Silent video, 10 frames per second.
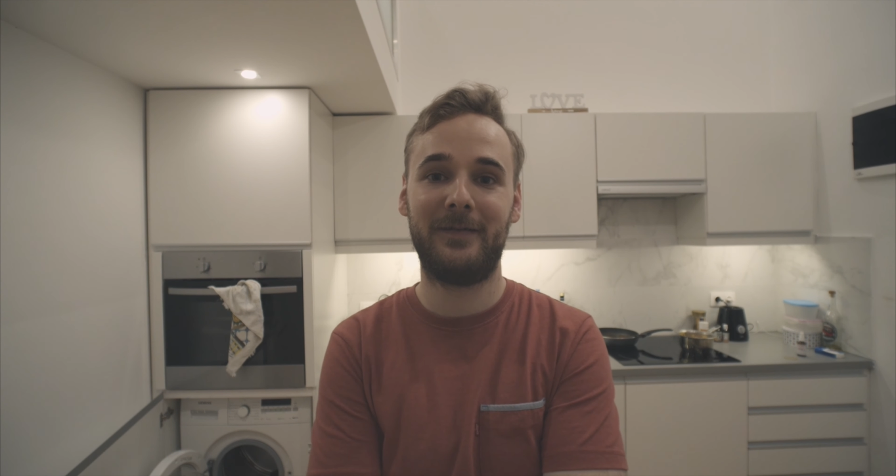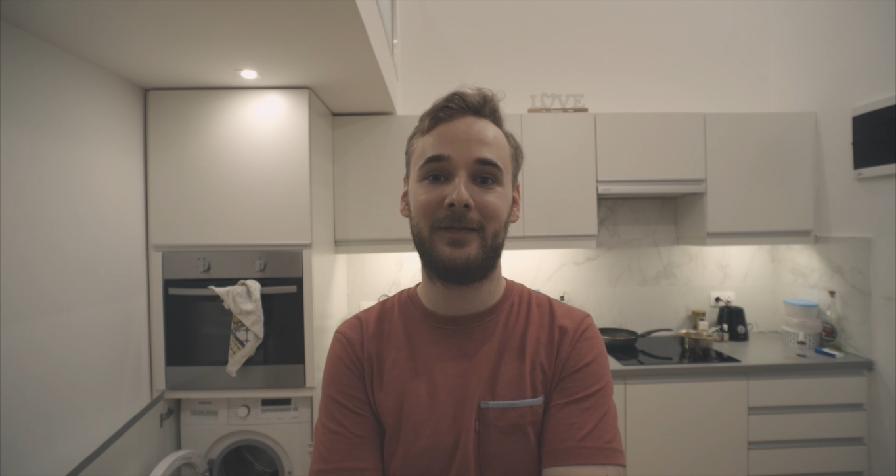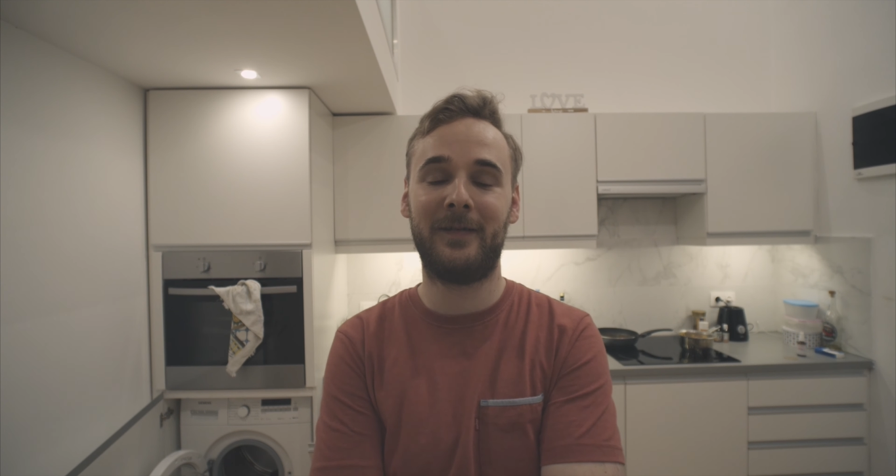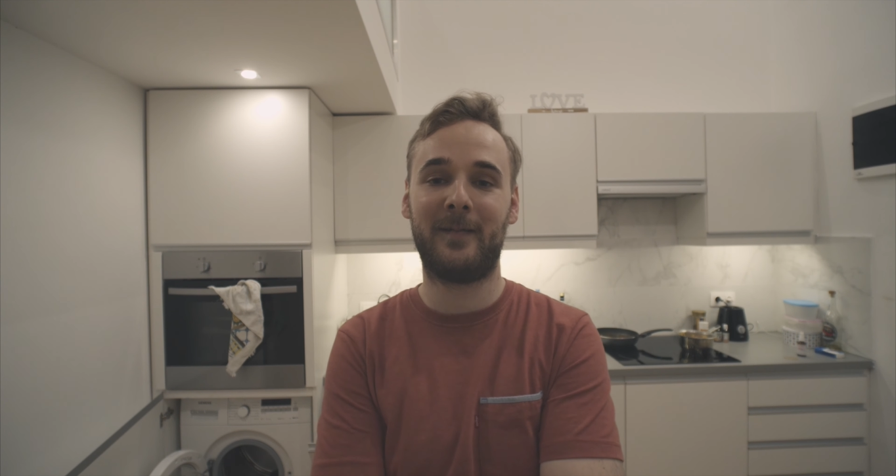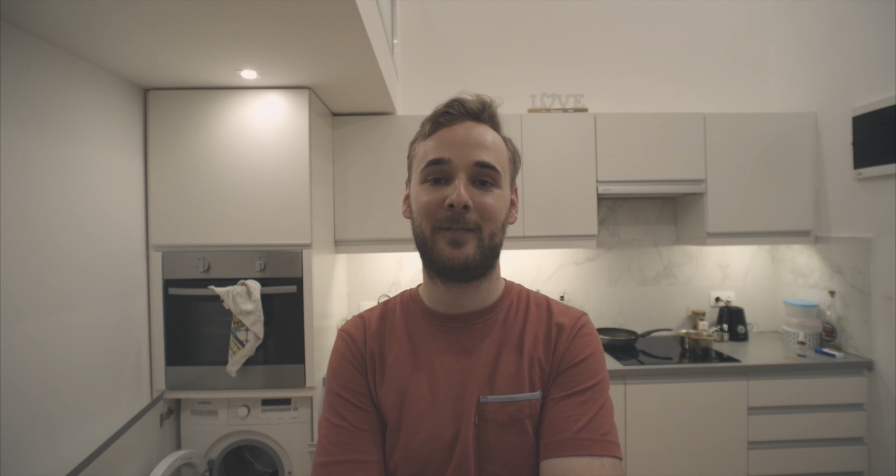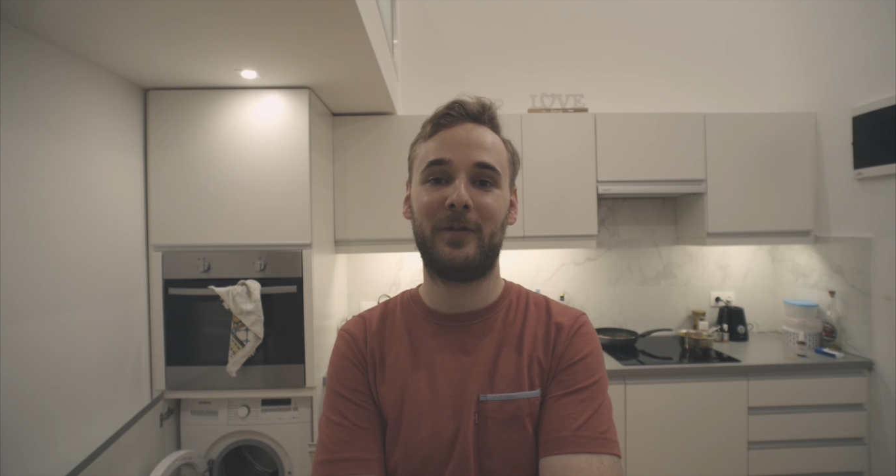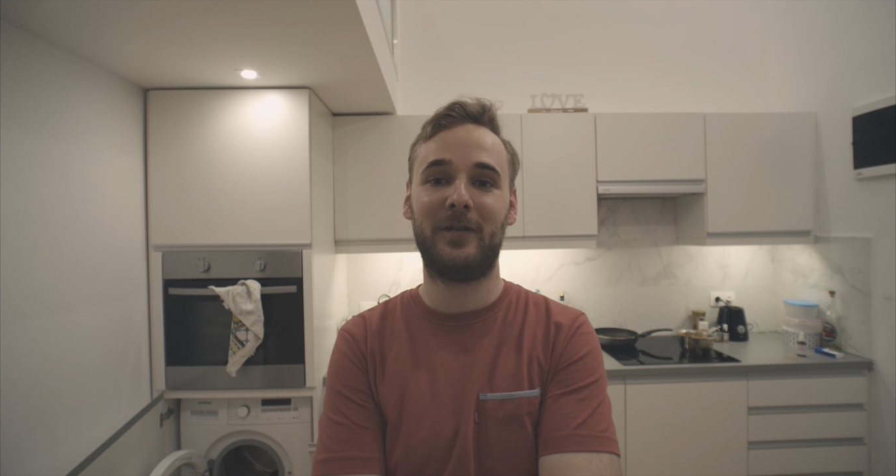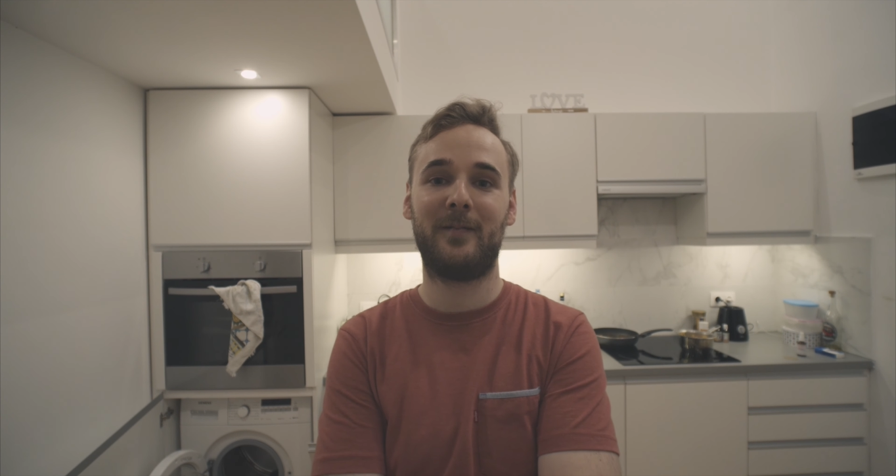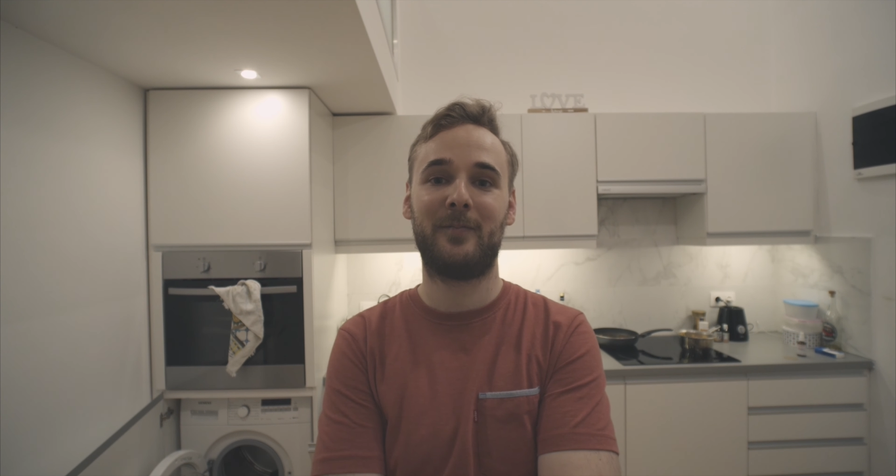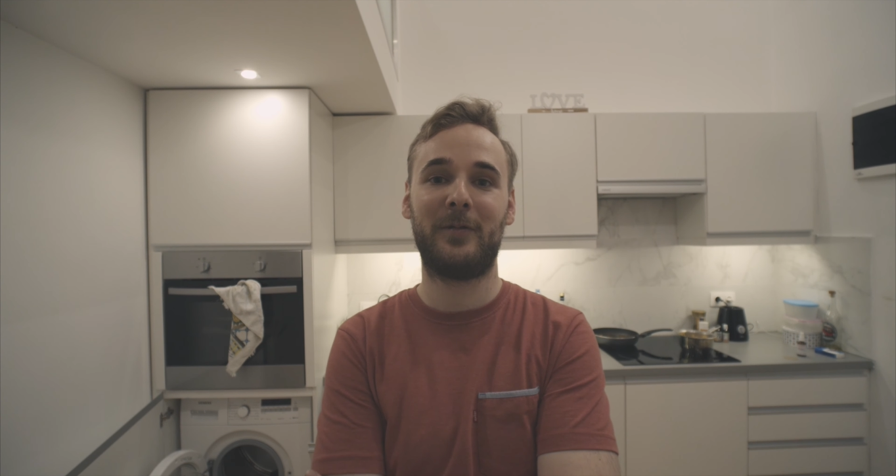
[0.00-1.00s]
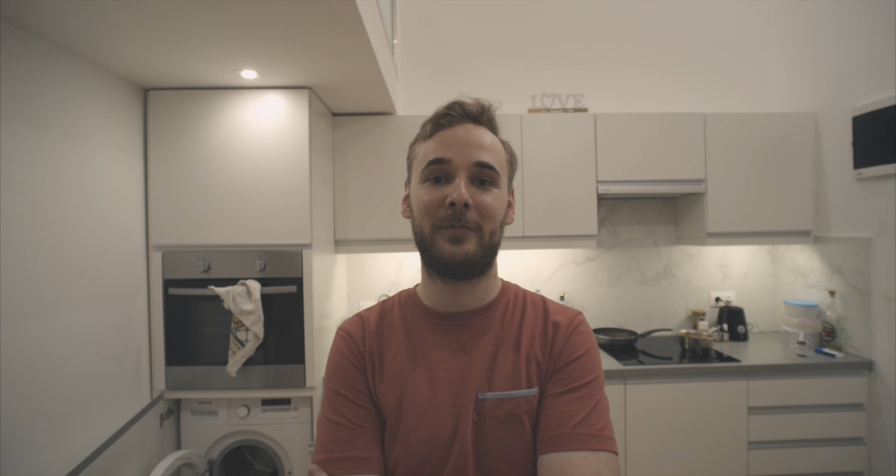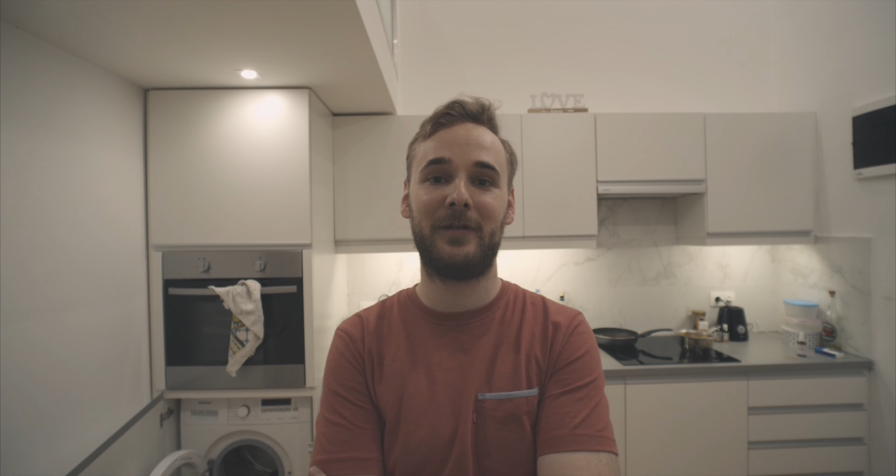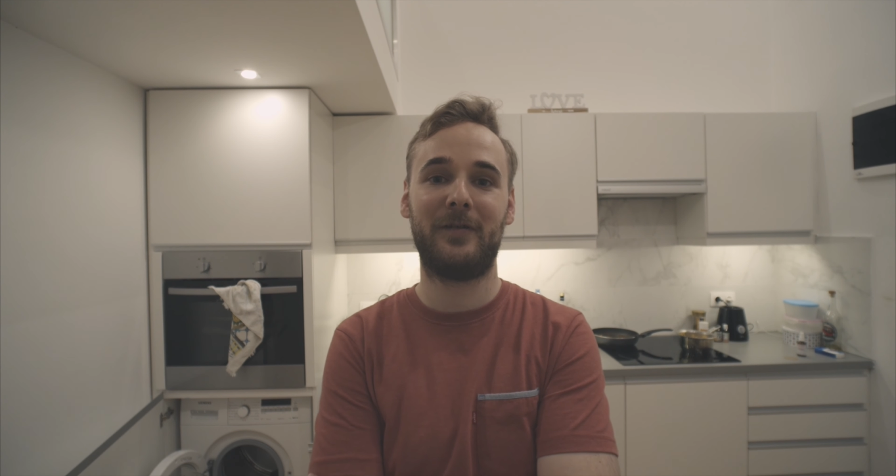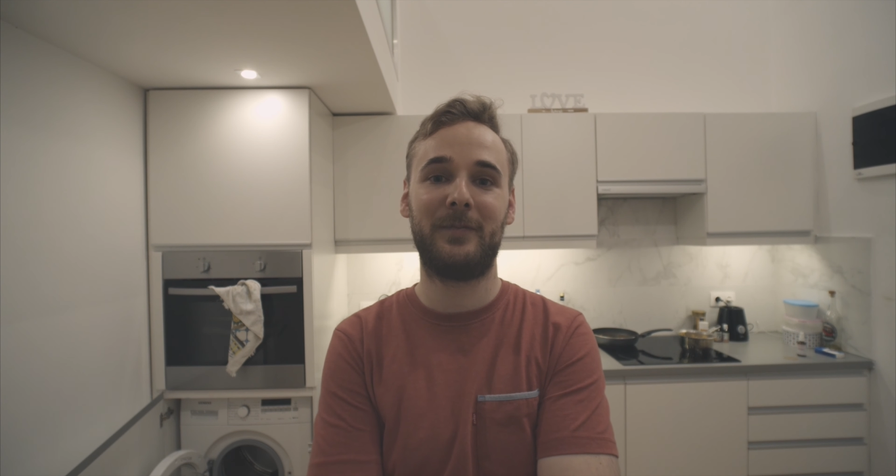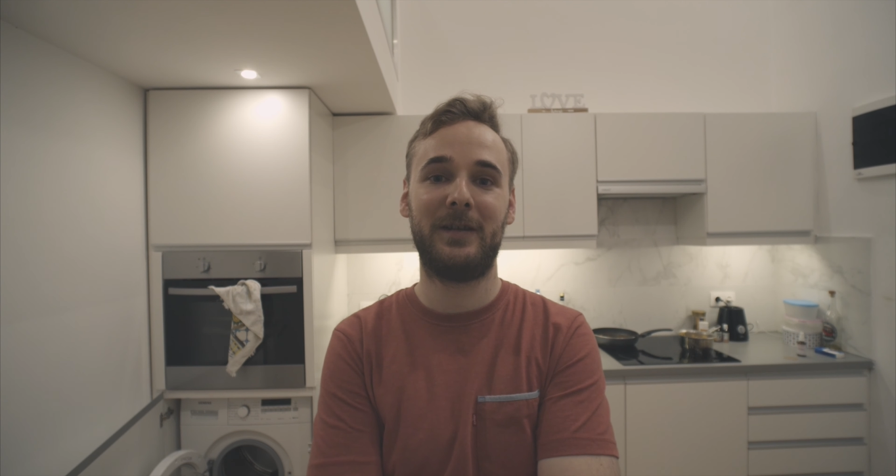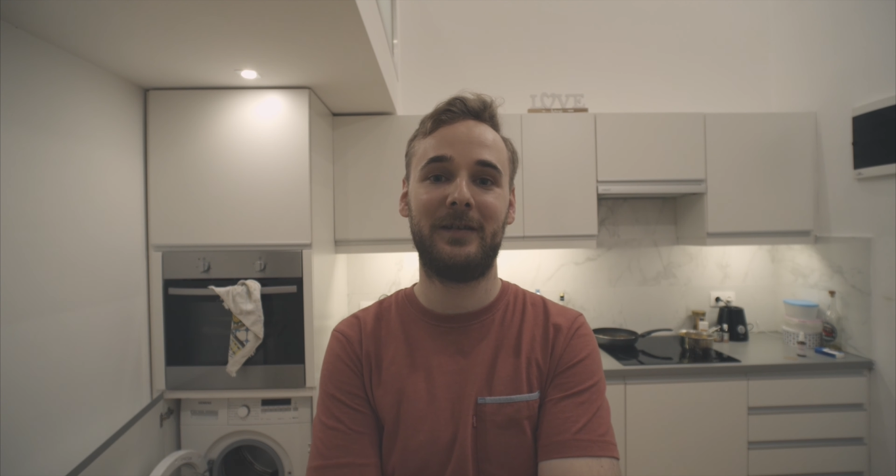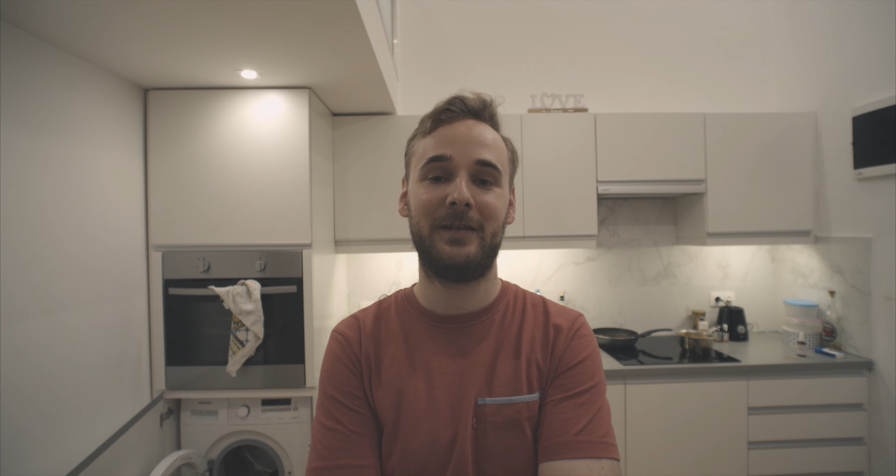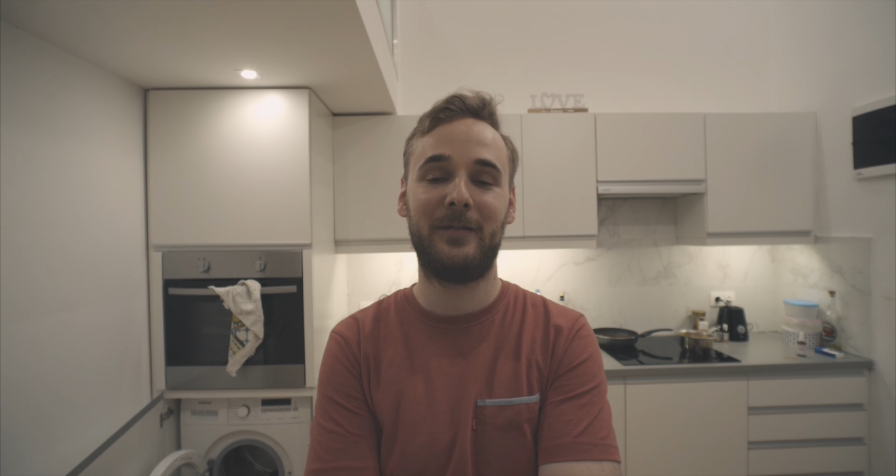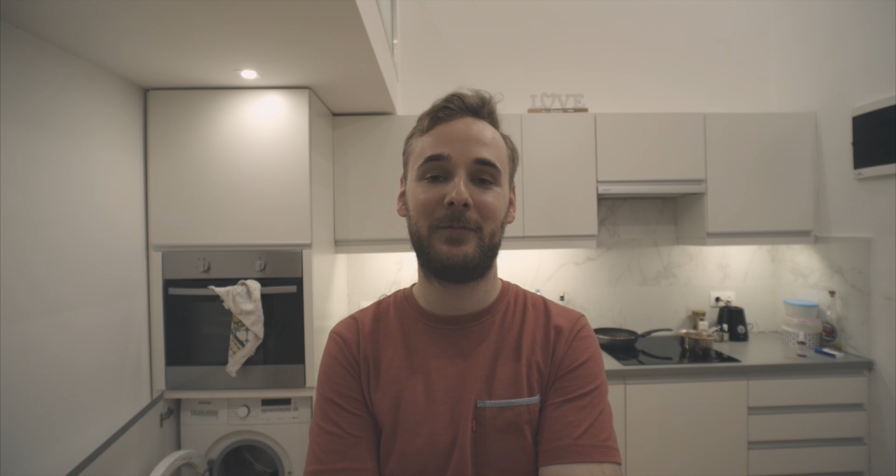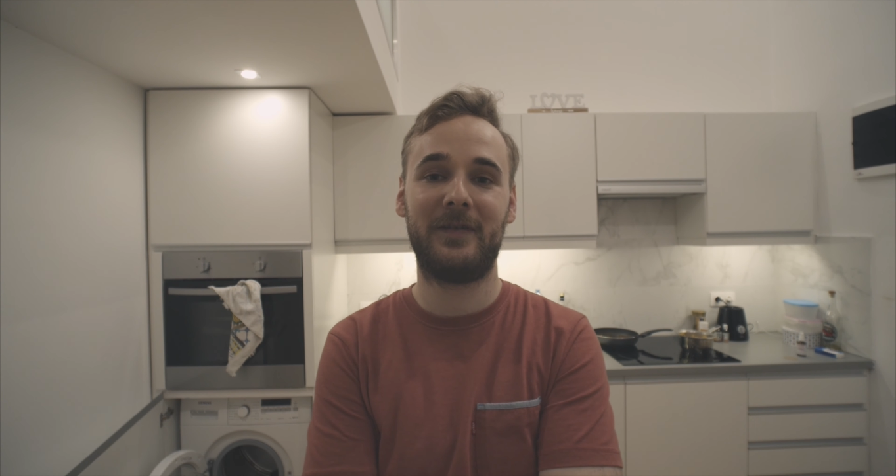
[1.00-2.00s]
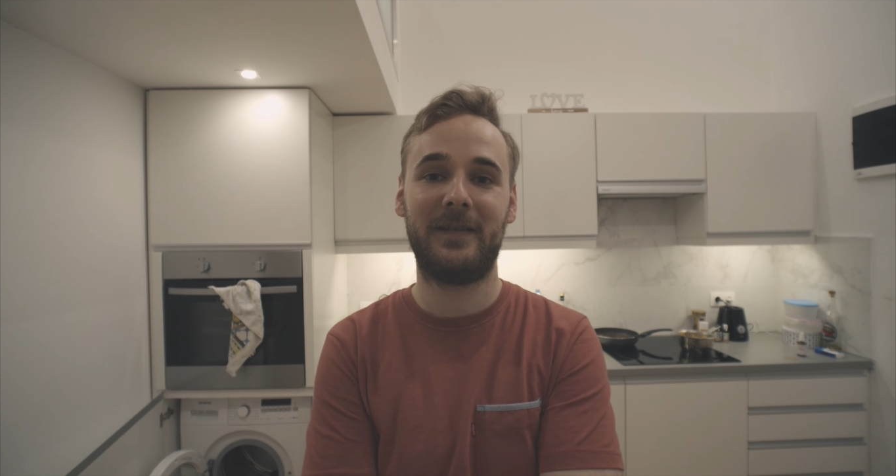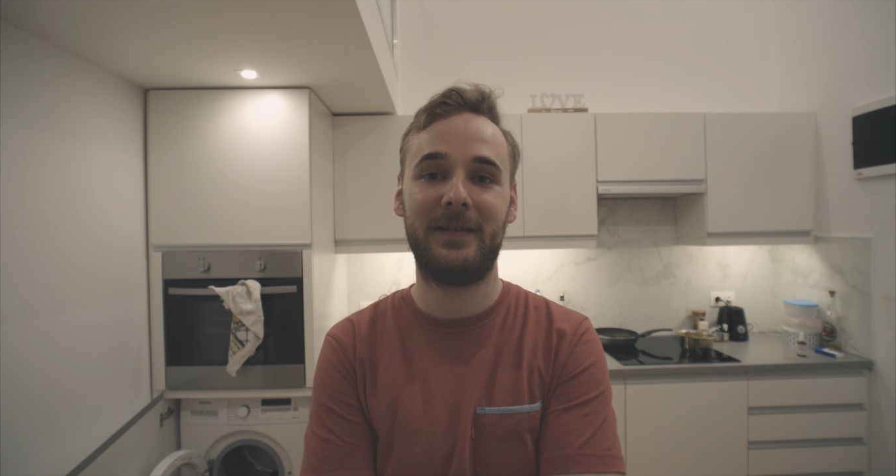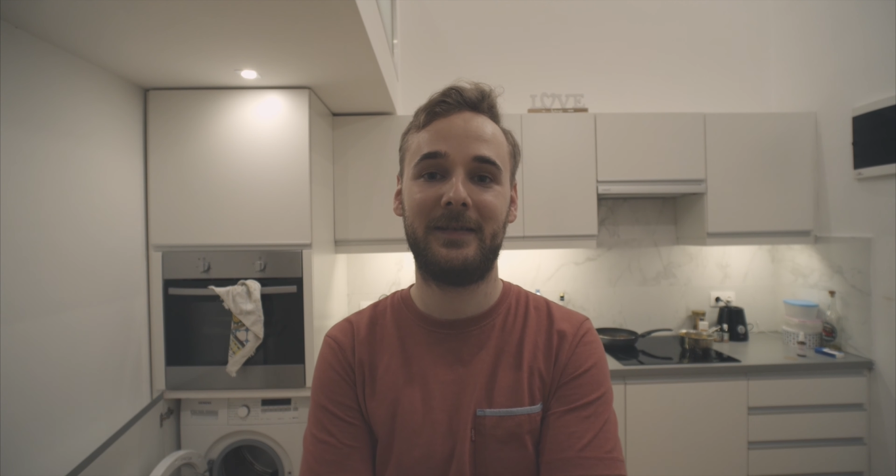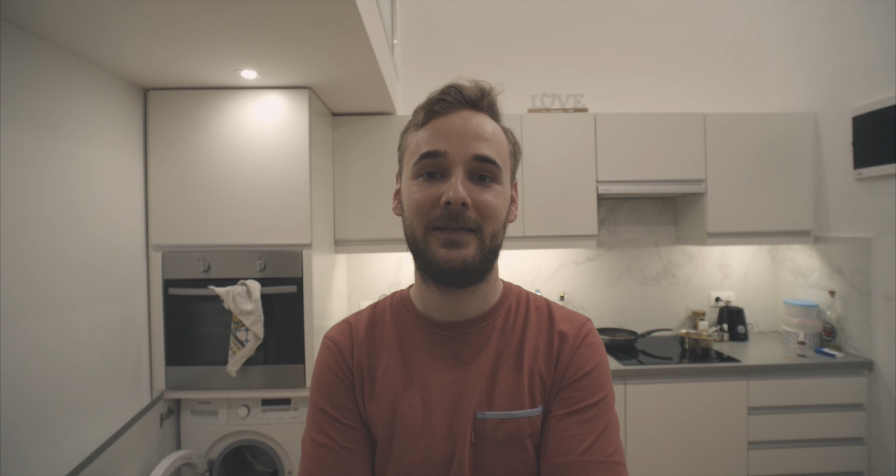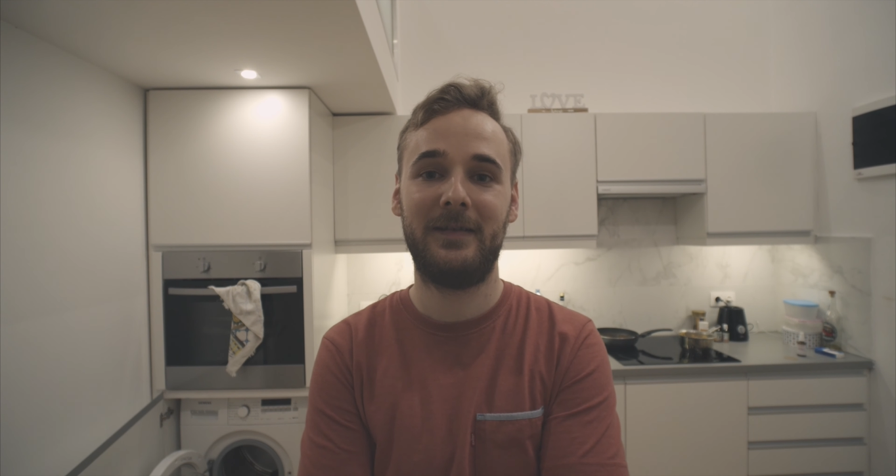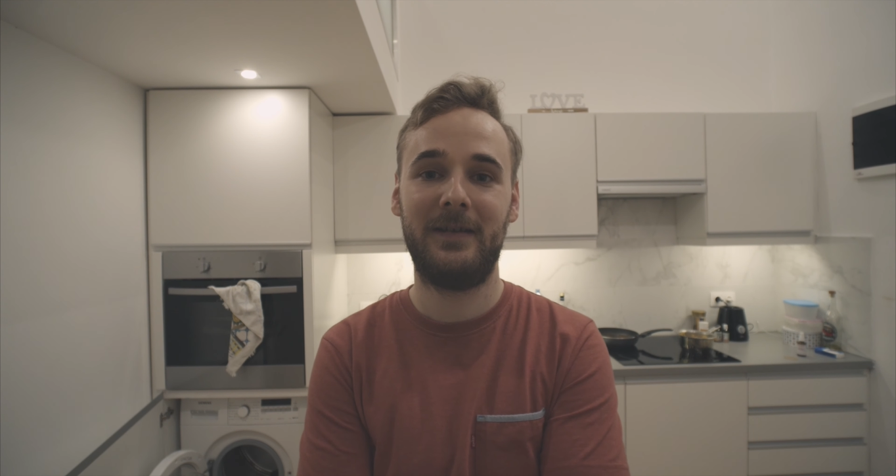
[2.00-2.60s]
The next video is probably going to be about that.